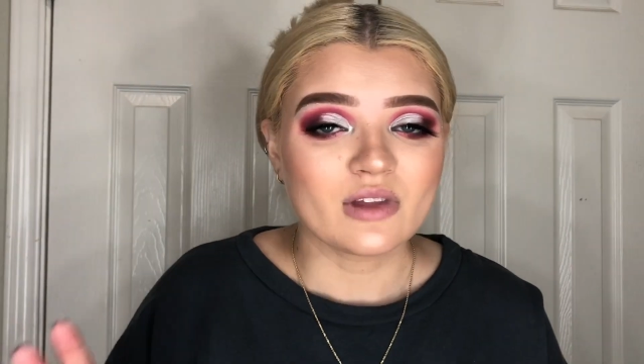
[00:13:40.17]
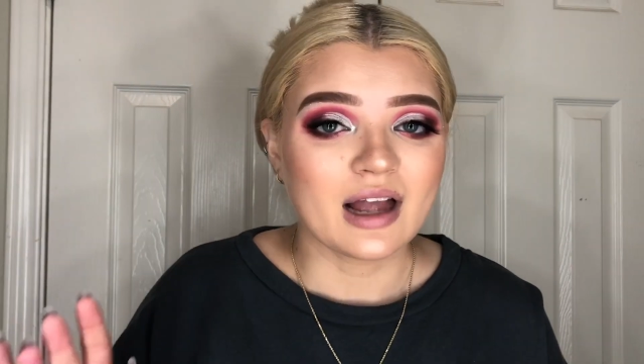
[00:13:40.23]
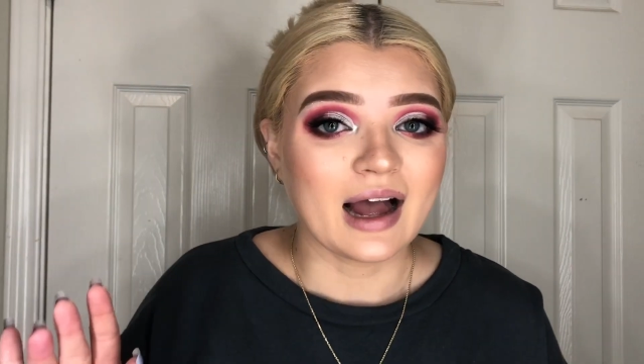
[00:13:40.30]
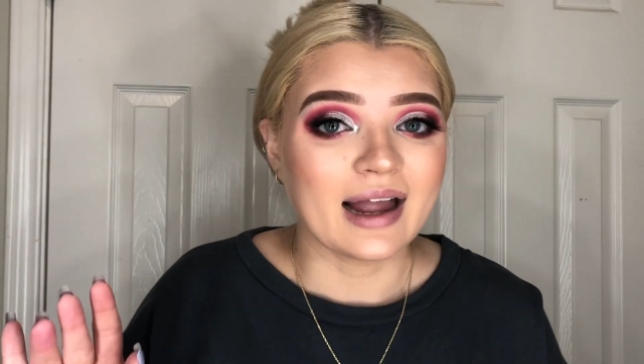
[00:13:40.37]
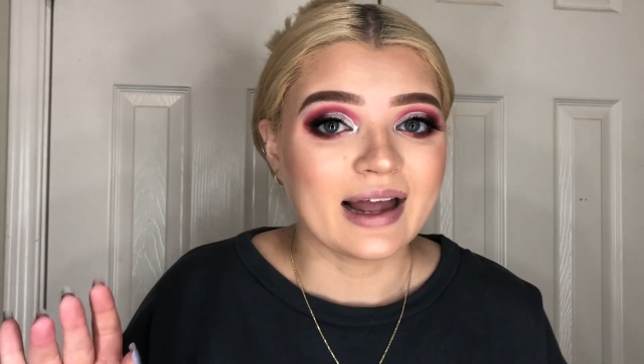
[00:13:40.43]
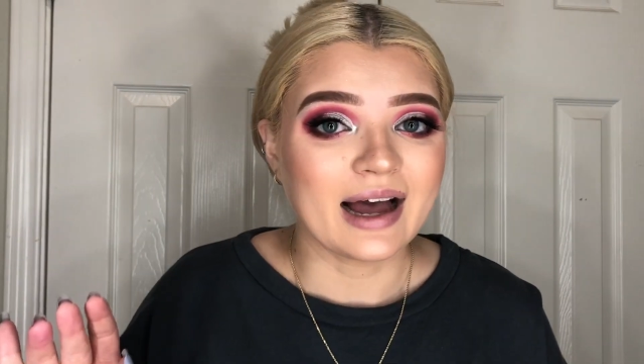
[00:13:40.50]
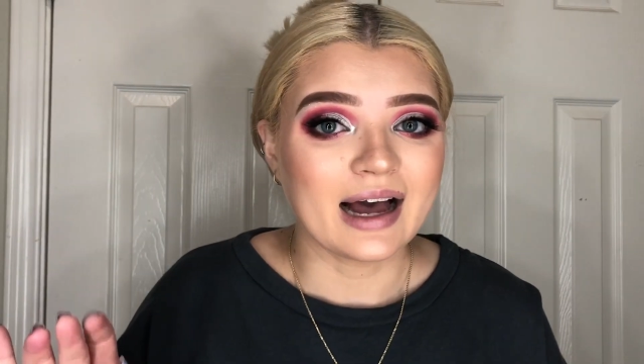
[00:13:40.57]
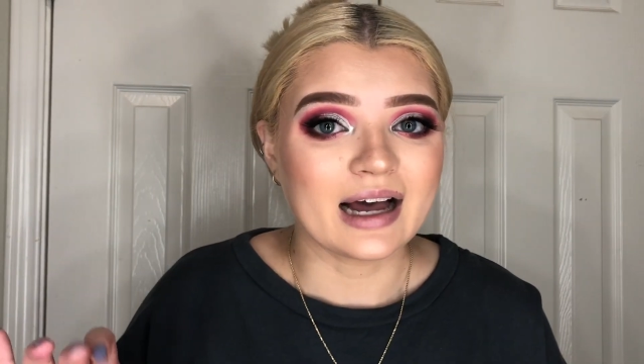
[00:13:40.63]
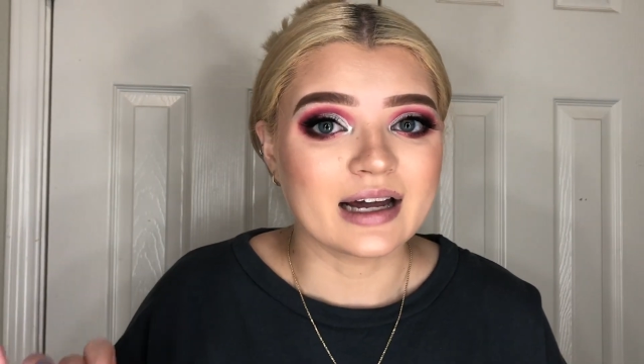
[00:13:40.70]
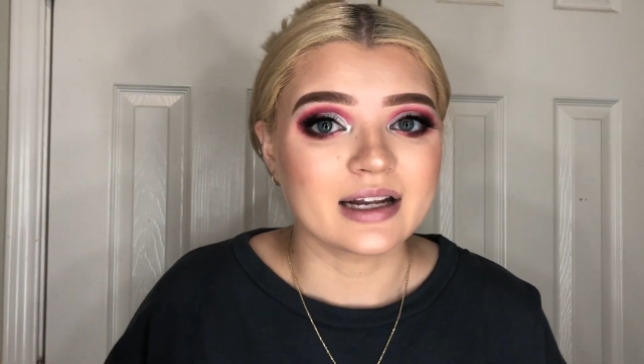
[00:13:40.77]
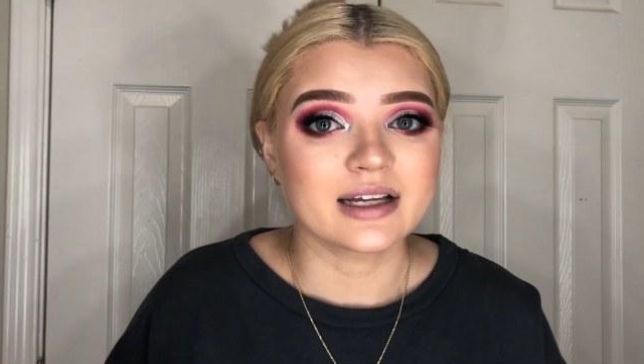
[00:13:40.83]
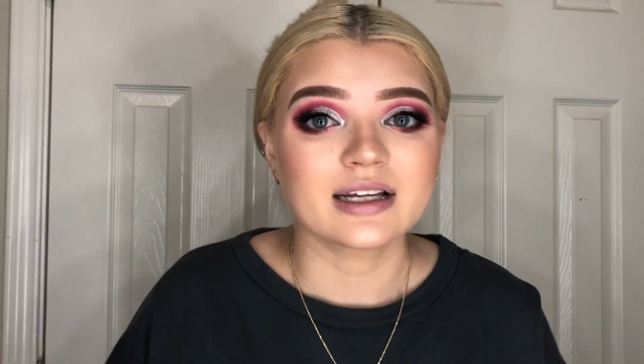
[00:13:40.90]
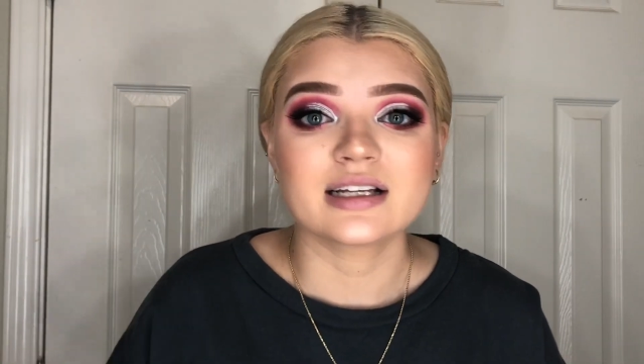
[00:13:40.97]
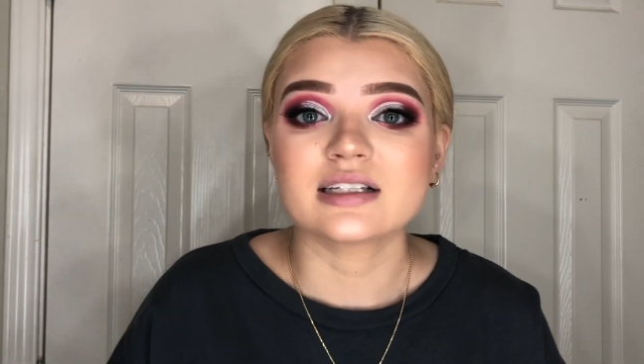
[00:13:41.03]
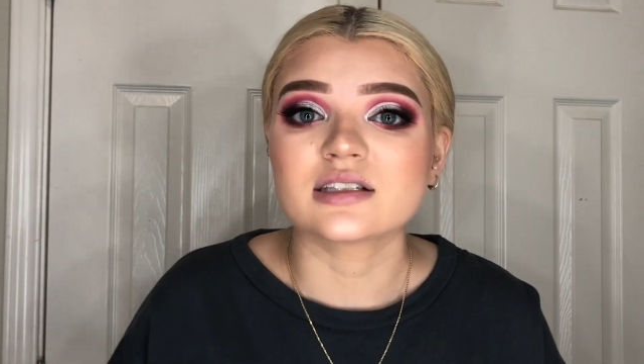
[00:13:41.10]
I had
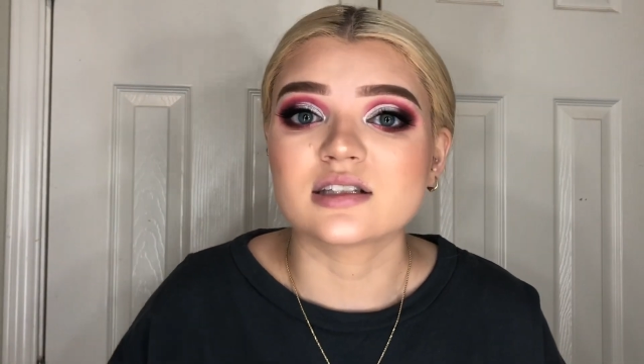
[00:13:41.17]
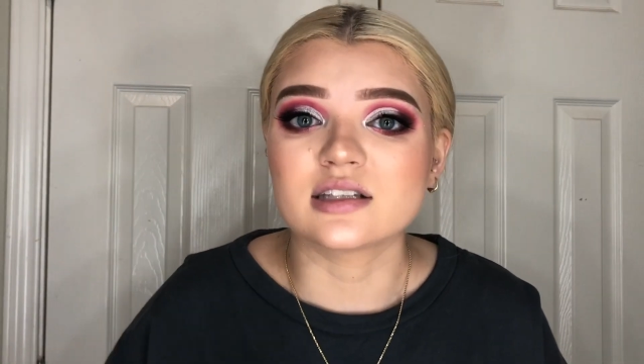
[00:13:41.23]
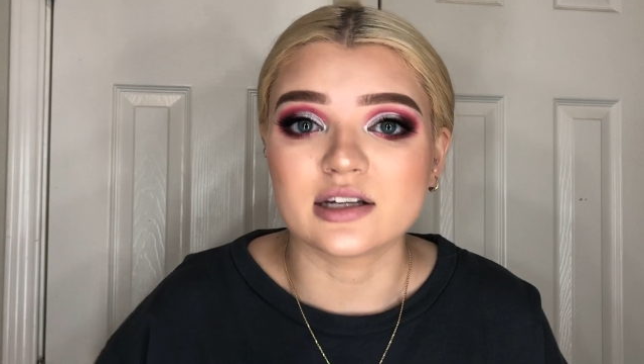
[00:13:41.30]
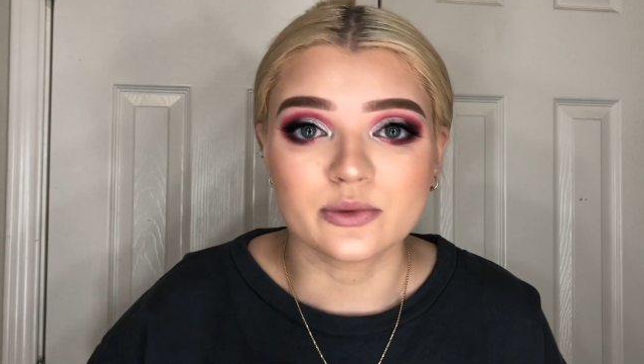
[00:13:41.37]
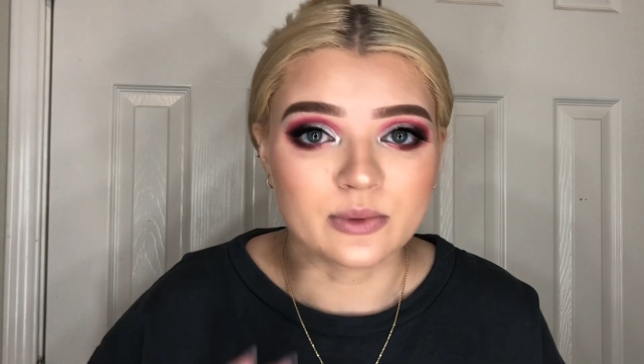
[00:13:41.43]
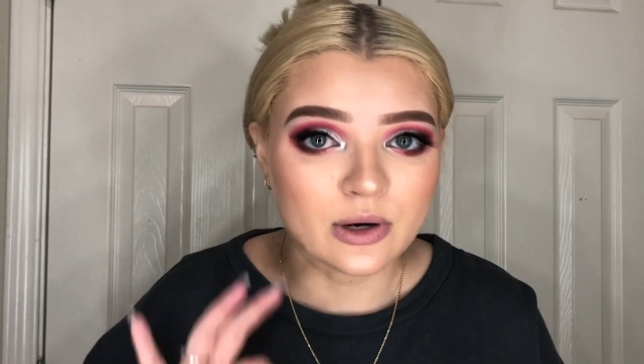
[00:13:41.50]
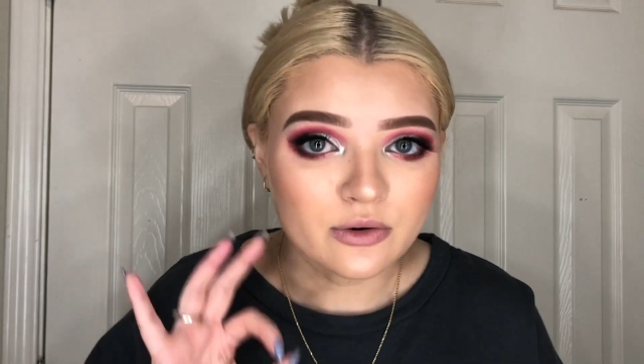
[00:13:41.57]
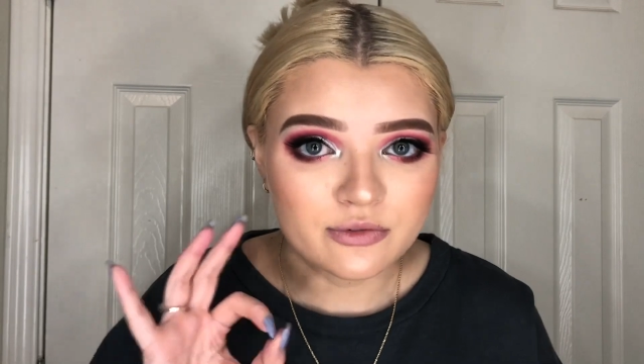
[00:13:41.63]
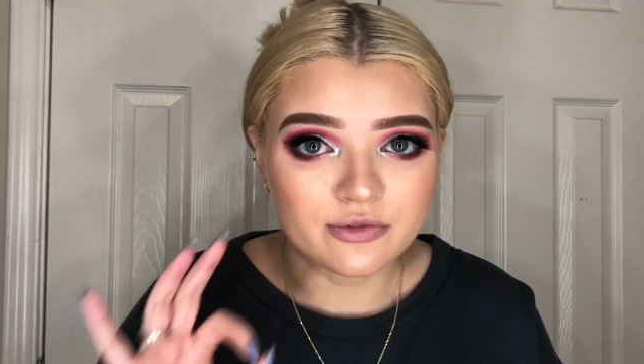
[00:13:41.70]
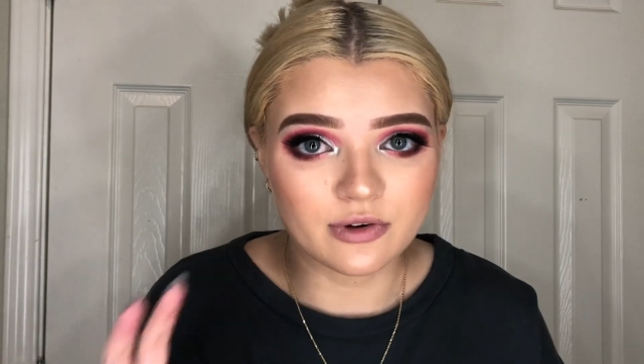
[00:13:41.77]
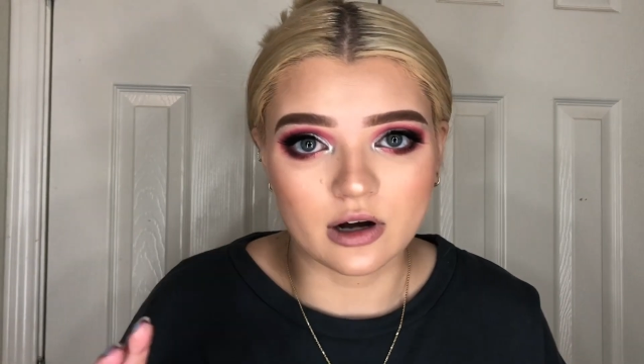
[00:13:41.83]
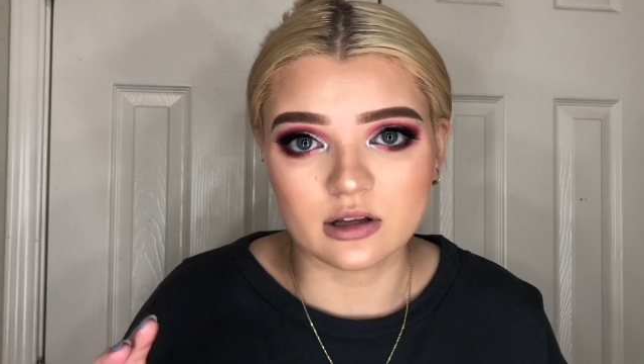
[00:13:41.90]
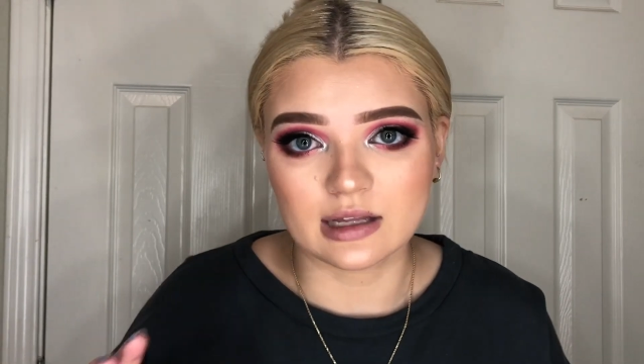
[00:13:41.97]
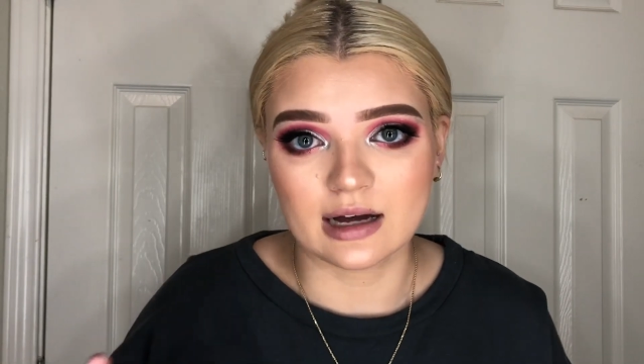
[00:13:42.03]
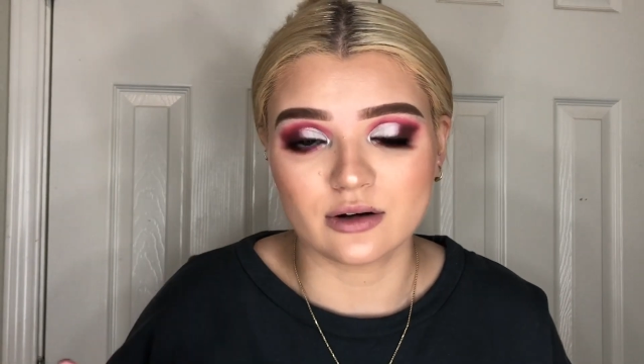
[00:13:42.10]
zero
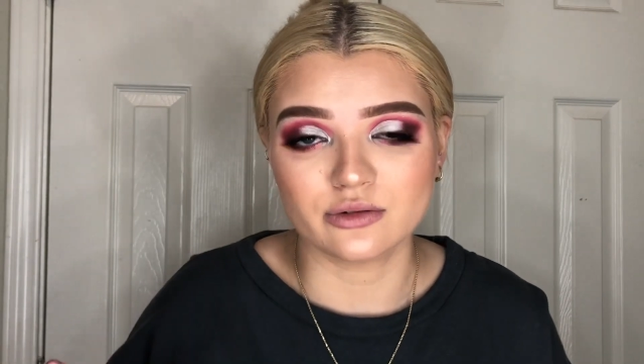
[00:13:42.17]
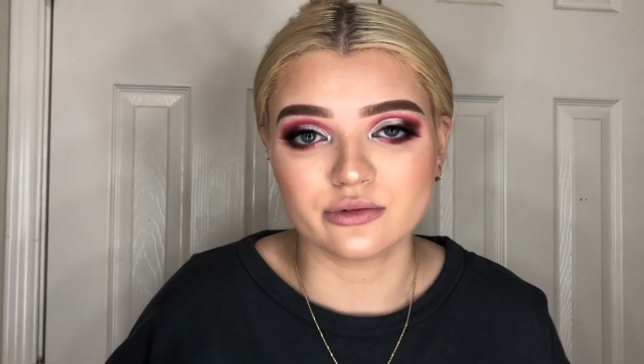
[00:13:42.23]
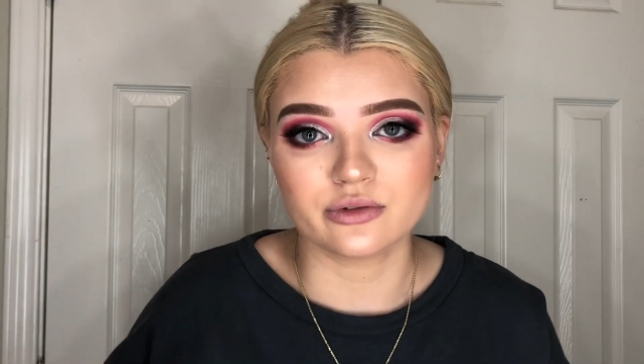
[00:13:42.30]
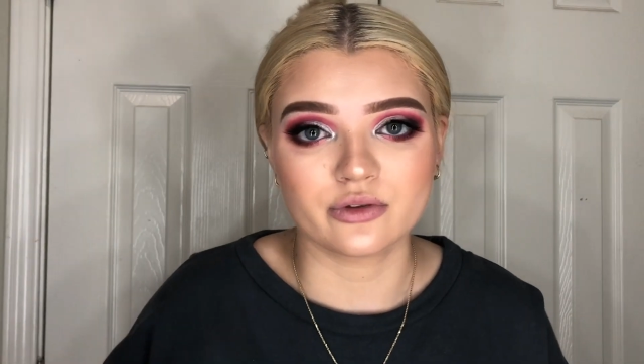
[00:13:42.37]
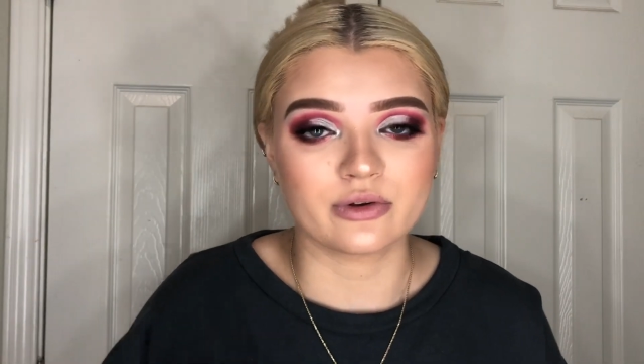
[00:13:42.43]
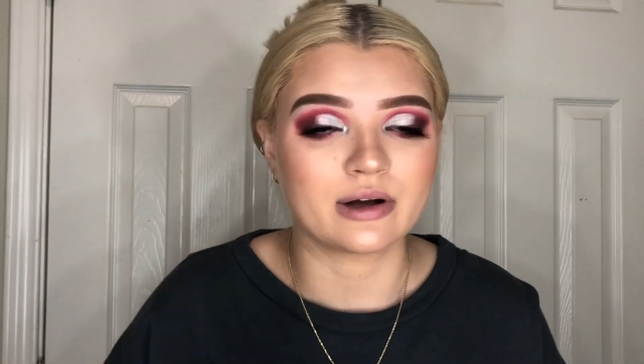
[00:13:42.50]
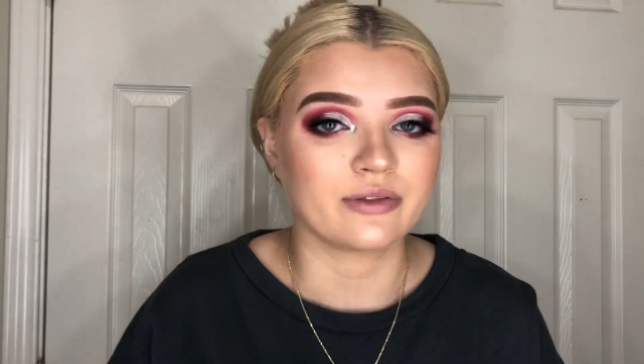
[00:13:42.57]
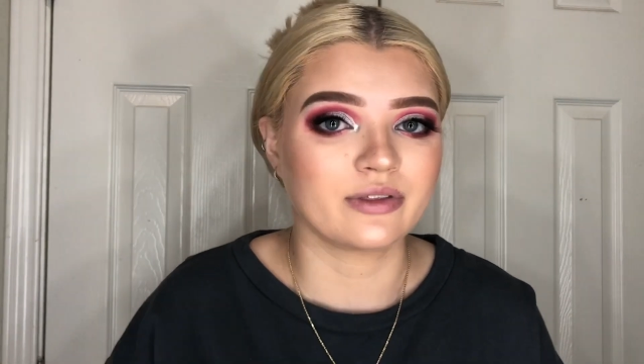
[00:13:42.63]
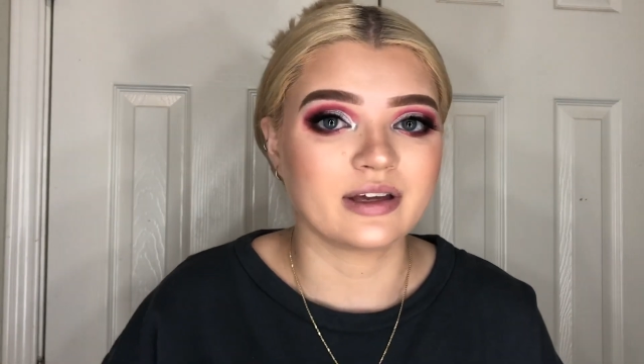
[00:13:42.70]
fallout throughout